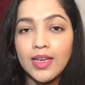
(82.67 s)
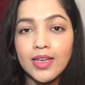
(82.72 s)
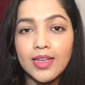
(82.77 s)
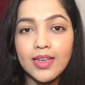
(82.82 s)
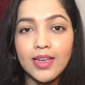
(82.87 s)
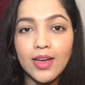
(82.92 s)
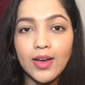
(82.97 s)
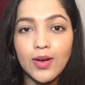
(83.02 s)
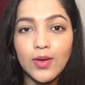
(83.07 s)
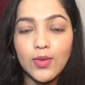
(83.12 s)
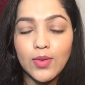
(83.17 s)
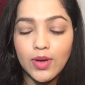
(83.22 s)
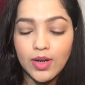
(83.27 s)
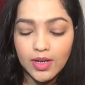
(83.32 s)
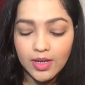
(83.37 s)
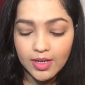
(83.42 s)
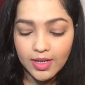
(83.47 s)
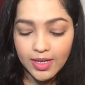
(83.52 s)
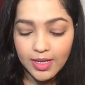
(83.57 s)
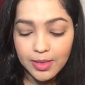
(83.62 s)

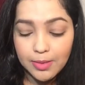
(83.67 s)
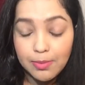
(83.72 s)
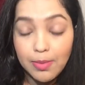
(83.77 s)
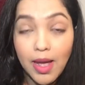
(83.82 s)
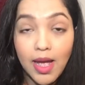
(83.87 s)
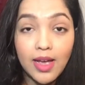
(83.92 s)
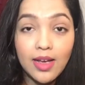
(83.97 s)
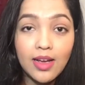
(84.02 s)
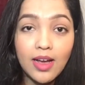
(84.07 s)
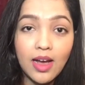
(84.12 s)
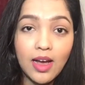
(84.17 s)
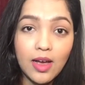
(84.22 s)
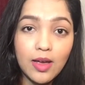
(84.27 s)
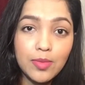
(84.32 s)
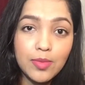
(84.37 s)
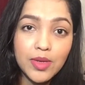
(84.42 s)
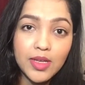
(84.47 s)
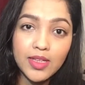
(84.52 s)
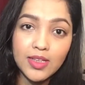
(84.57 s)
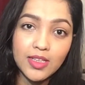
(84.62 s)
Now in MAC
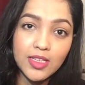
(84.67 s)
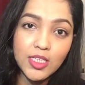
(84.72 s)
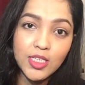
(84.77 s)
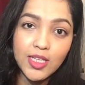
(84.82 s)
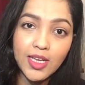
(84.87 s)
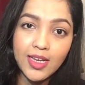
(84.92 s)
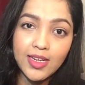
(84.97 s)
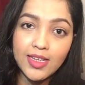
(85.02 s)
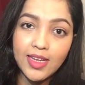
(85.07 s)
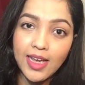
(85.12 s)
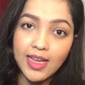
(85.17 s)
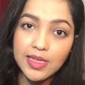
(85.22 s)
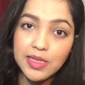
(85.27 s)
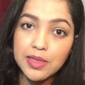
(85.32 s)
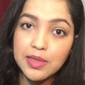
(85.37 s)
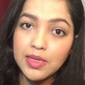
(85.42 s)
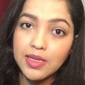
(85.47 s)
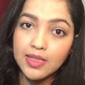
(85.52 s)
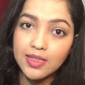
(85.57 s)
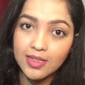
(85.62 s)
I'm in the shade
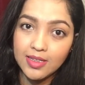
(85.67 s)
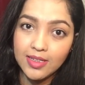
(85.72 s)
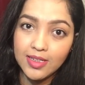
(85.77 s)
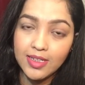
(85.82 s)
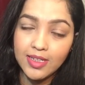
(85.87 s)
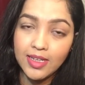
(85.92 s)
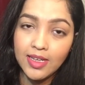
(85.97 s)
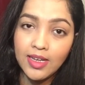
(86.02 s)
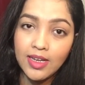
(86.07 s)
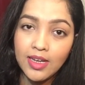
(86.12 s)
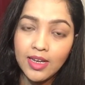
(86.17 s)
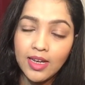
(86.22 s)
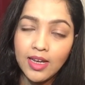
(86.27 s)
NC30,